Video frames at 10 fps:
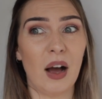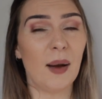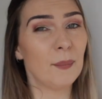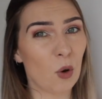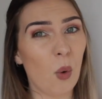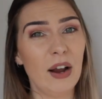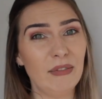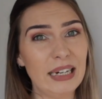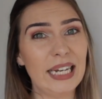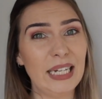I'm quite
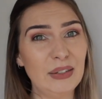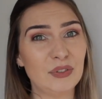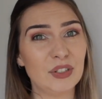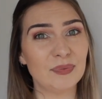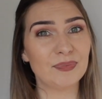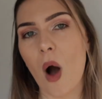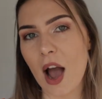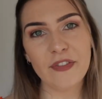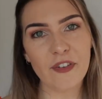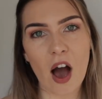relieved.
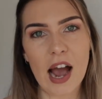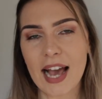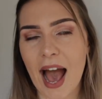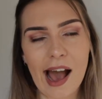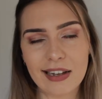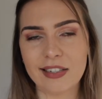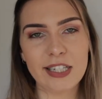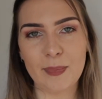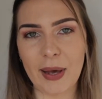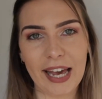Wi-Fi has
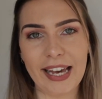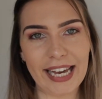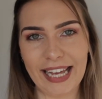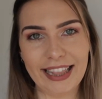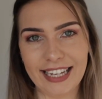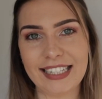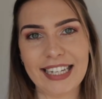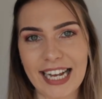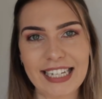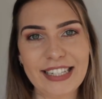to be in this
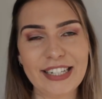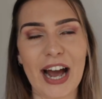list.